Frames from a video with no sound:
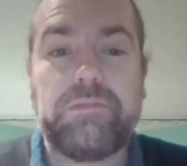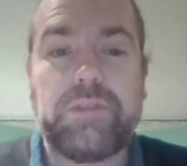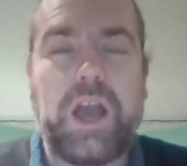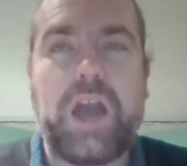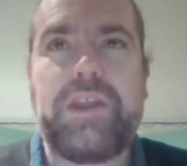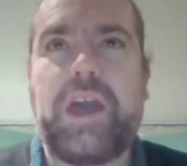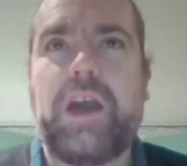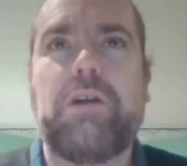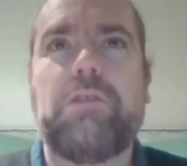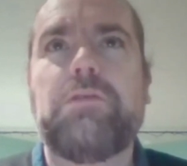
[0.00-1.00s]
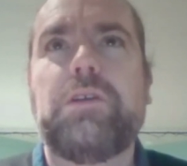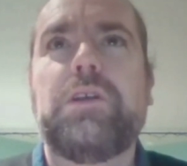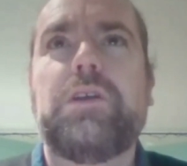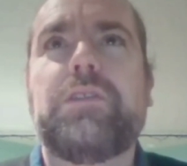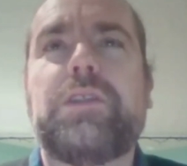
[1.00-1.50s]
and now
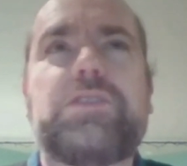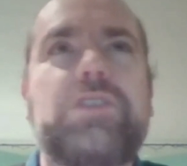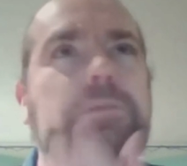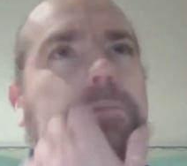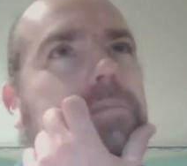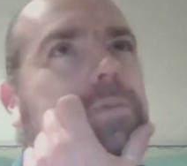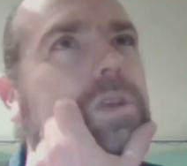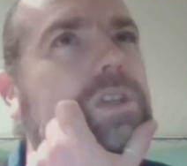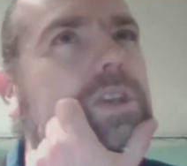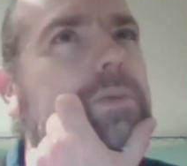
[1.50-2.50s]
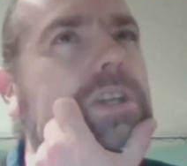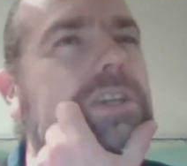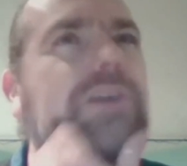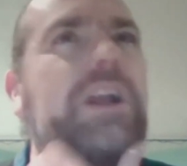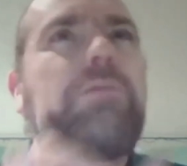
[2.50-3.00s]
there's so much
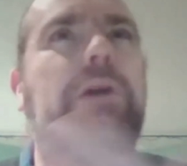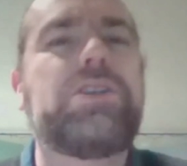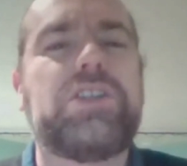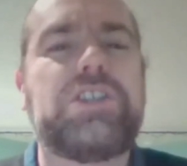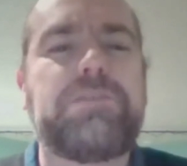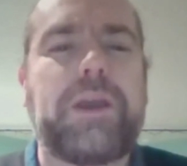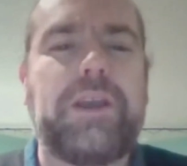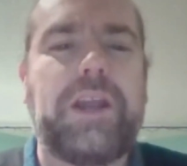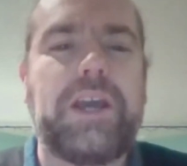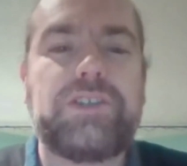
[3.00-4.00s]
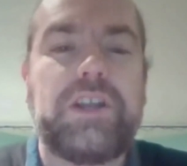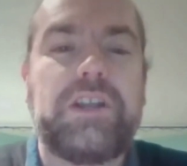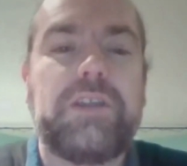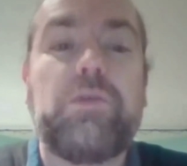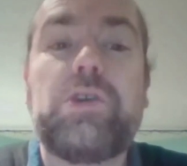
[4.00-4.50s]
evaluation and speculation,
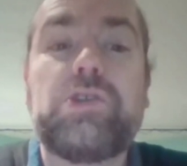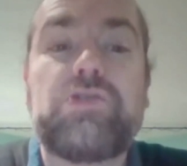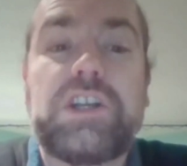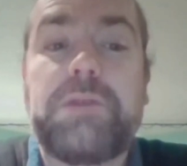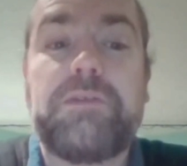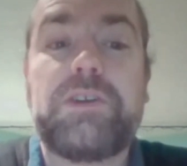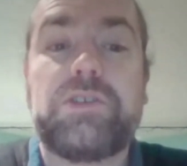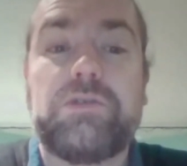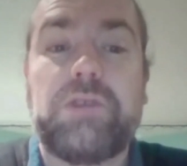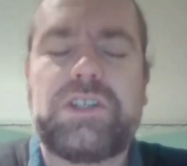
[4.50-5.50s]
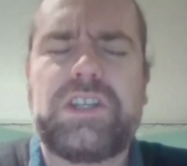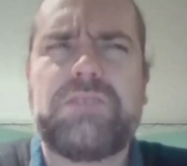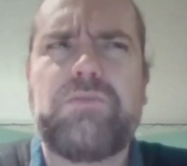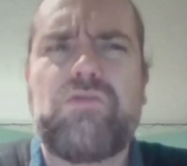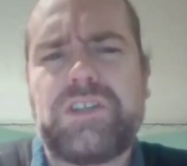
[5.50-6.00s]
and the more you try to be original, actually
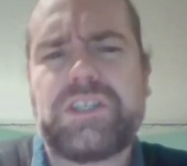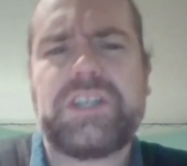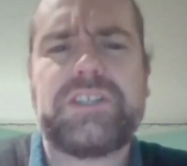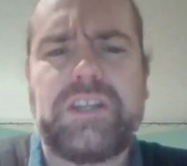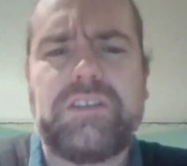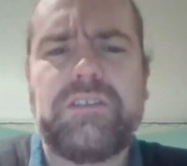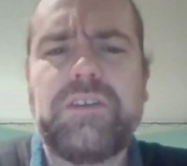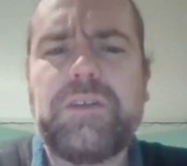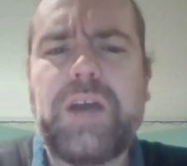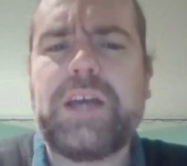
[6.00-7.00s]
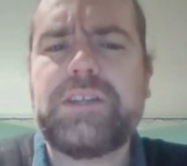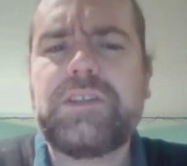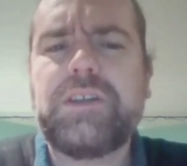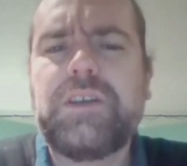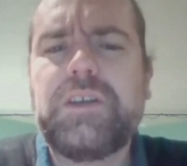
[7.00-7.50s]
the more risk it's seen
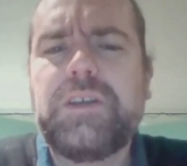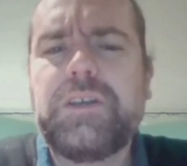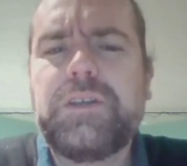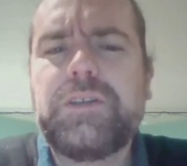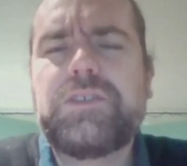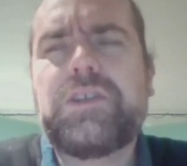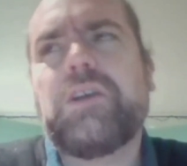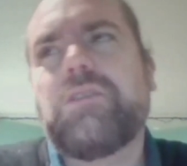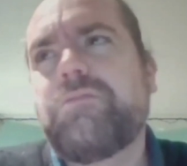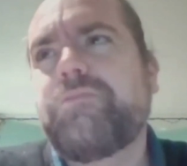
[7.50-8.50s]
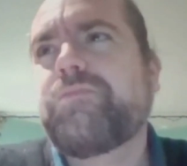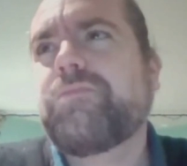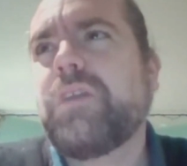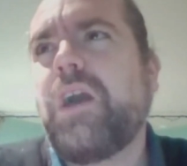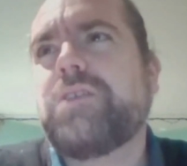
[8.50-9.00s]
as. So
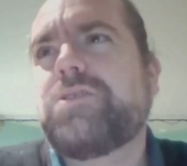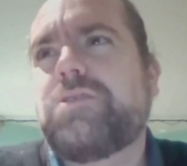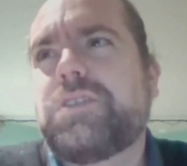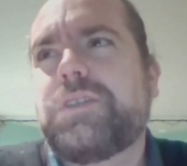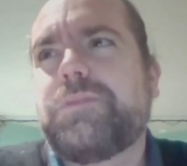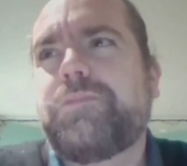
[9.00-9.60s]
no, it's just